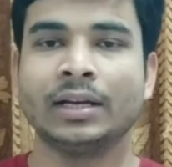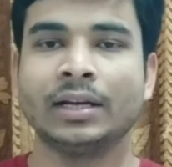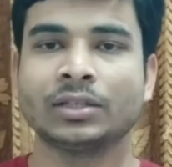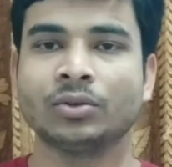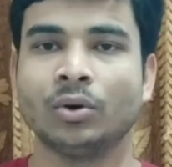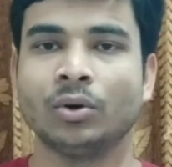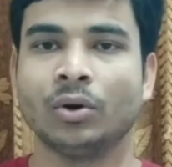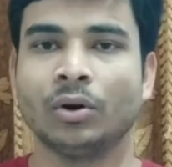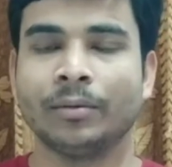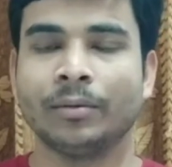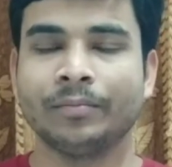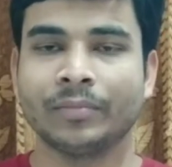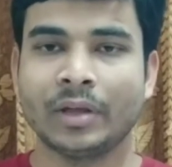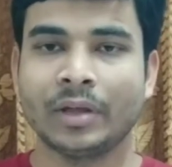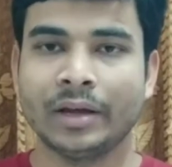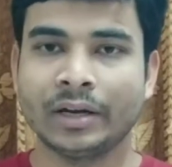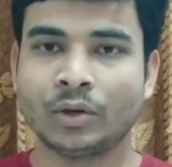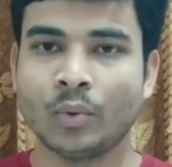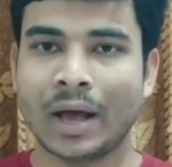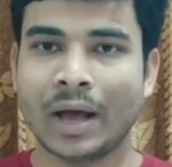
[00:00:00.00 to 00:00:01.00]
So
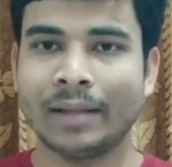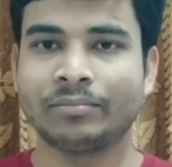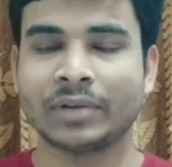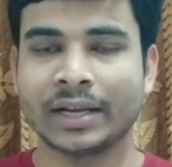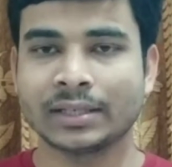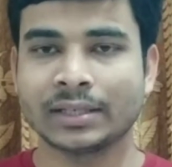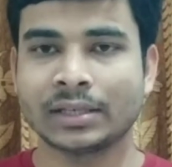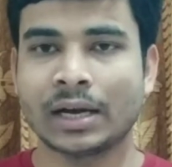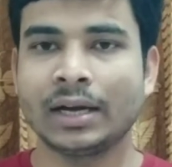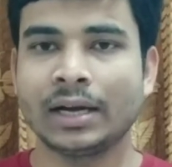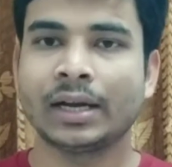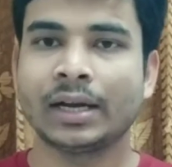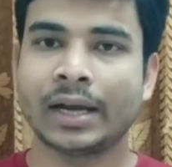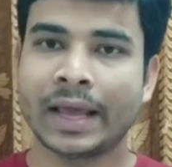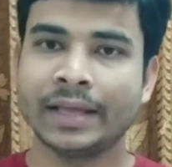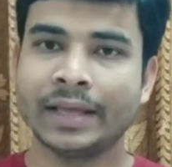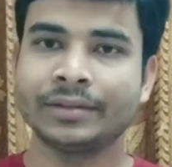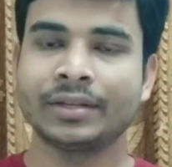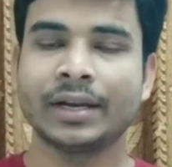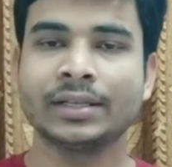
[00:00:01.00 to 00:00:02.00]
twelfth result,
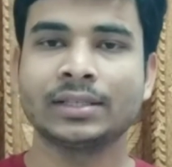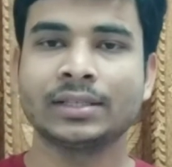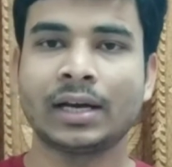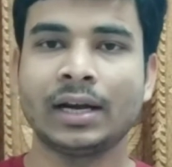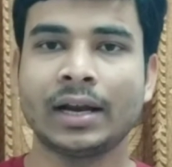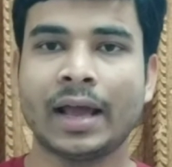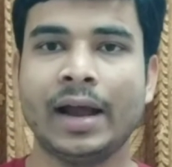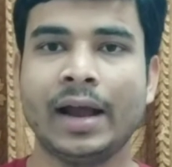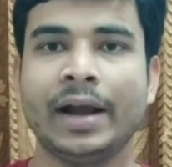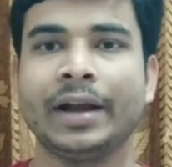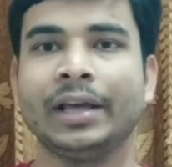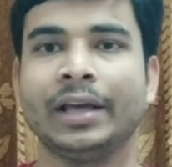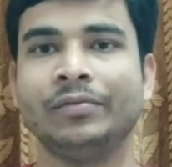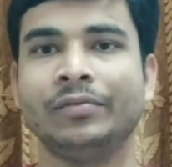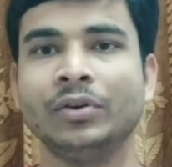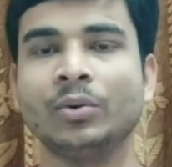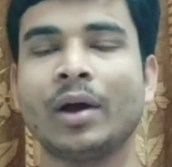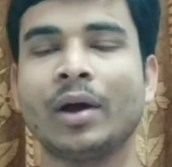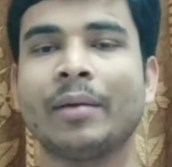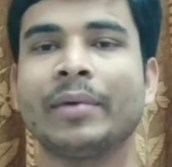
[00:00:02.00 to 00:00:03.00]
tenth result, and if
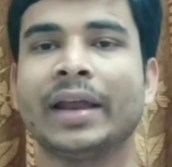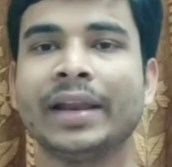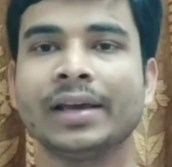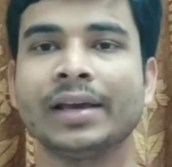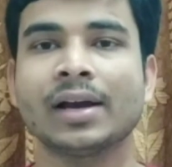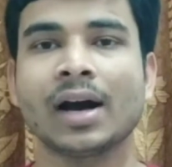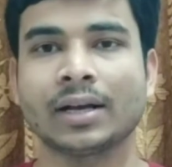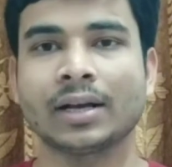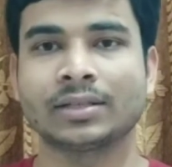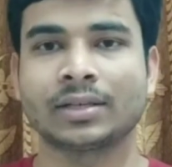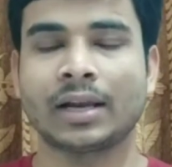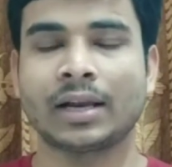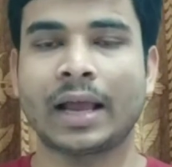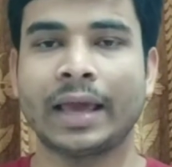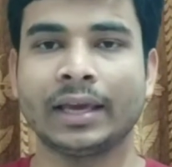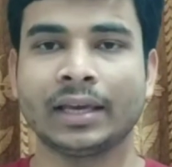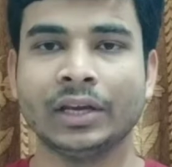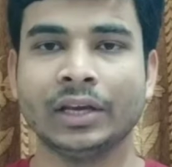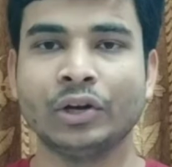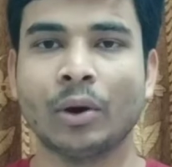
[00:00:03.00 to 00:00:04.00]
you have any caste
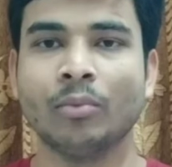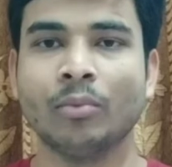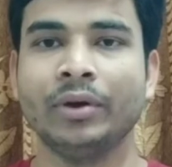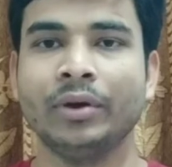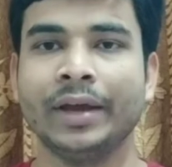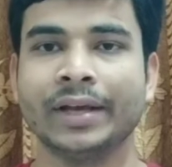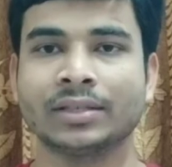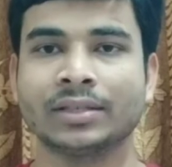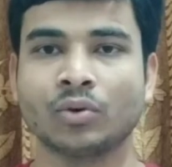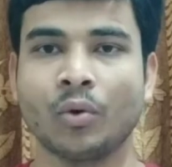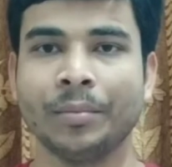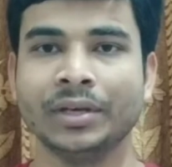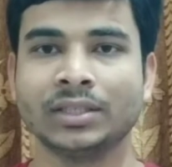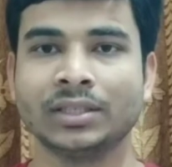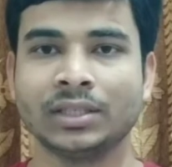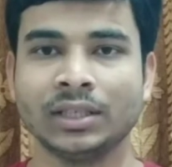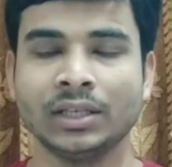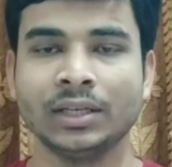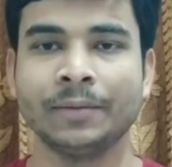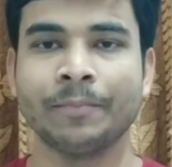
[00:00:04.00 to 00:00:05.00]
like E W S, O B
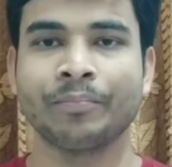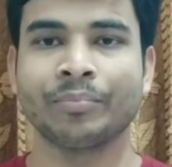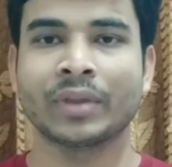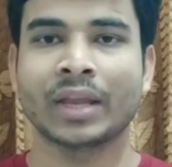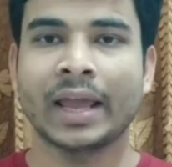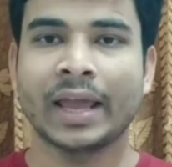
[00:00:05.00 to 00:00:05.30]
C,